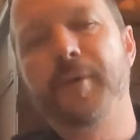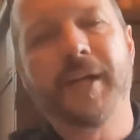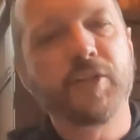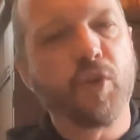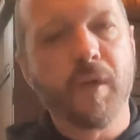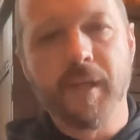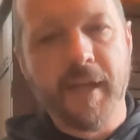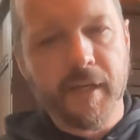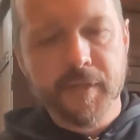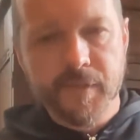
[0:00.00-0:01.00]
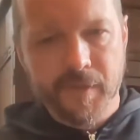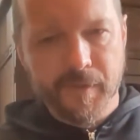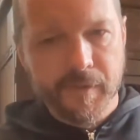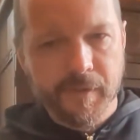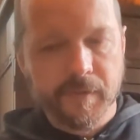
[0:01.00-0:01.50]
are like John Lennon
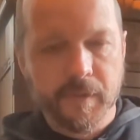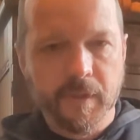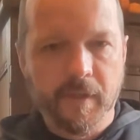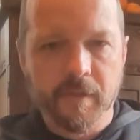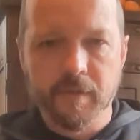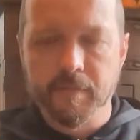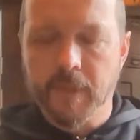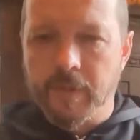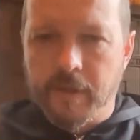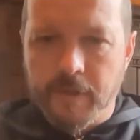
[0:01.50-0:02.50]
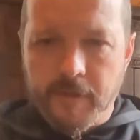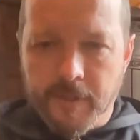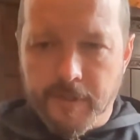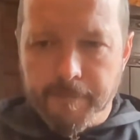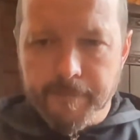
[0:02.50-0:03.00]
songs. A lot of them are
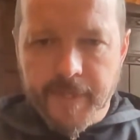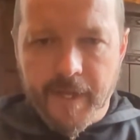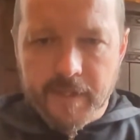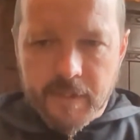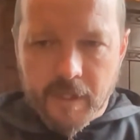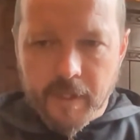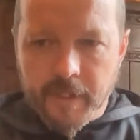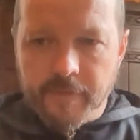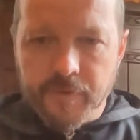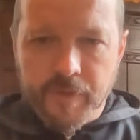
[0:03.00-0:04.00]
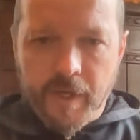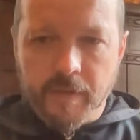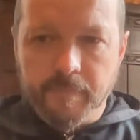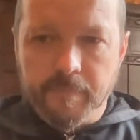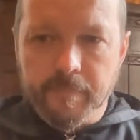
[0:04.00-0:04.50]
diatonic. They're
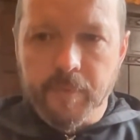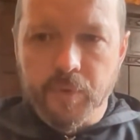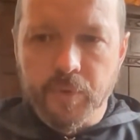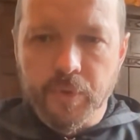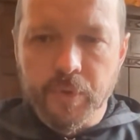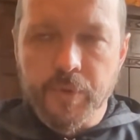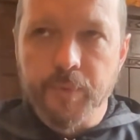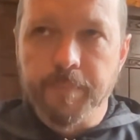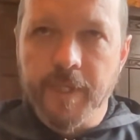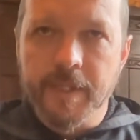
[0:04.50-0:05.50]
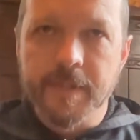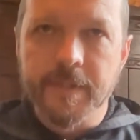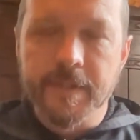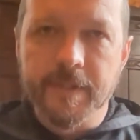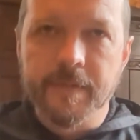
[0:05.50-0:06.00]
not blues based
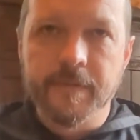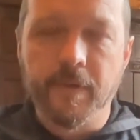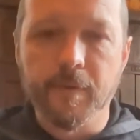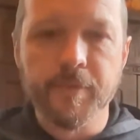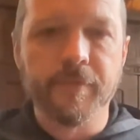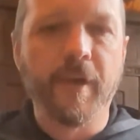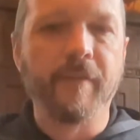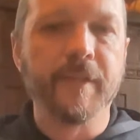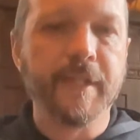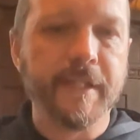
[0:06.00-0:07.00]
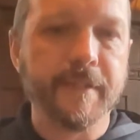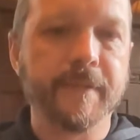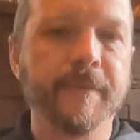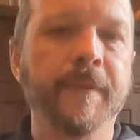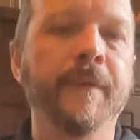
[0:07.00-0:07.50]
in the terms of having
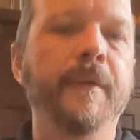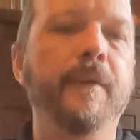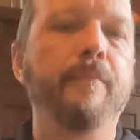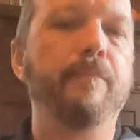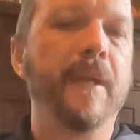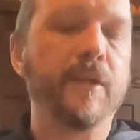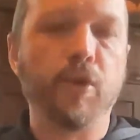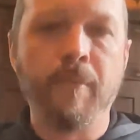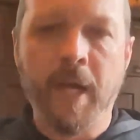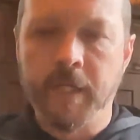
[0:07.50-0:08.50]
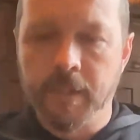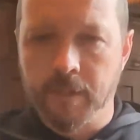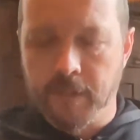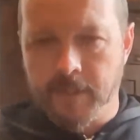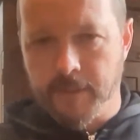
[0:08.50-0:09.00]
these major,
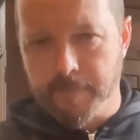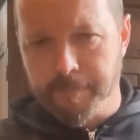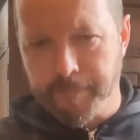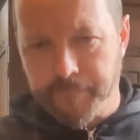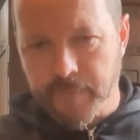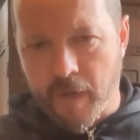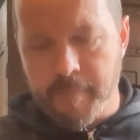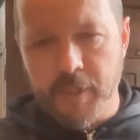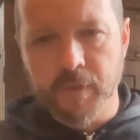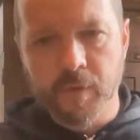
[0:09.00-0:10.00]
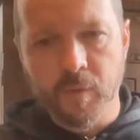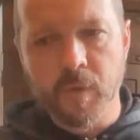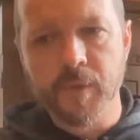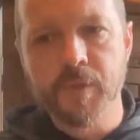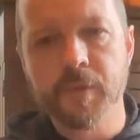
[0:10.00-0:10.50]
minor, dominant
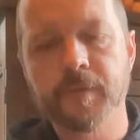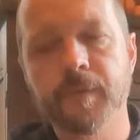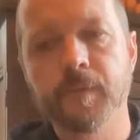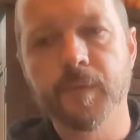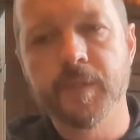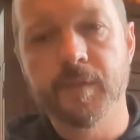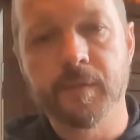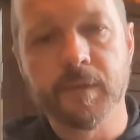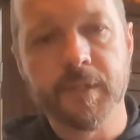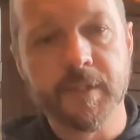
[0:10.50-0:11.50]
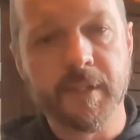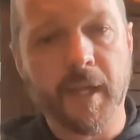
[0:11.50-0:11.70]
chords, which is